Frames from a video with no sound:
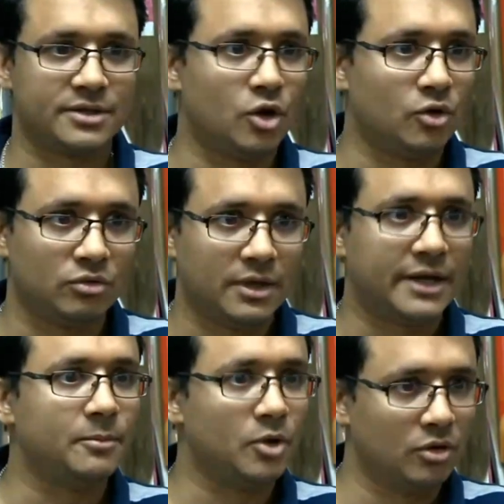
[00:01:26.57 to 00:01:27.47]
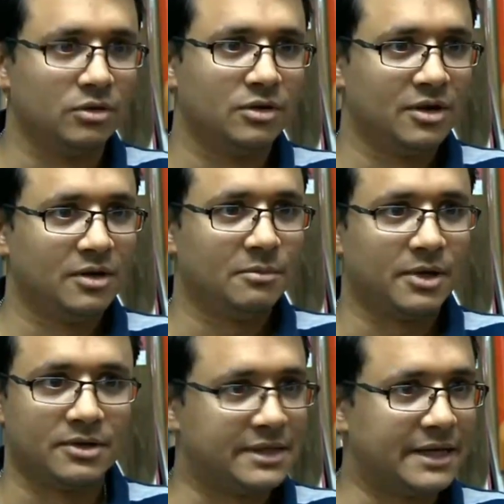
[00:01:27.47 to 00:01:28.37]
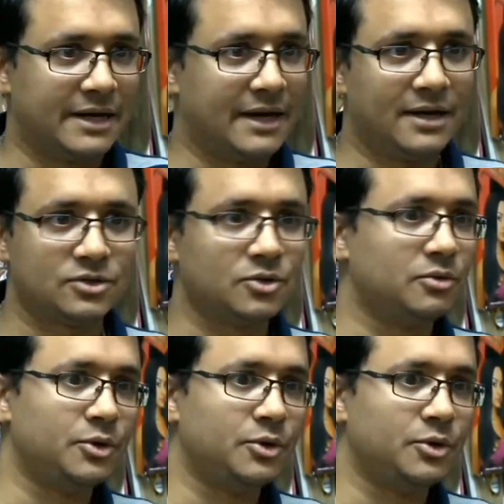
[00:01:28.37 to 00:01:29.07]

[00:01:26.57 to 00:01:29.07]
I said, no, let him go because he got a gun, so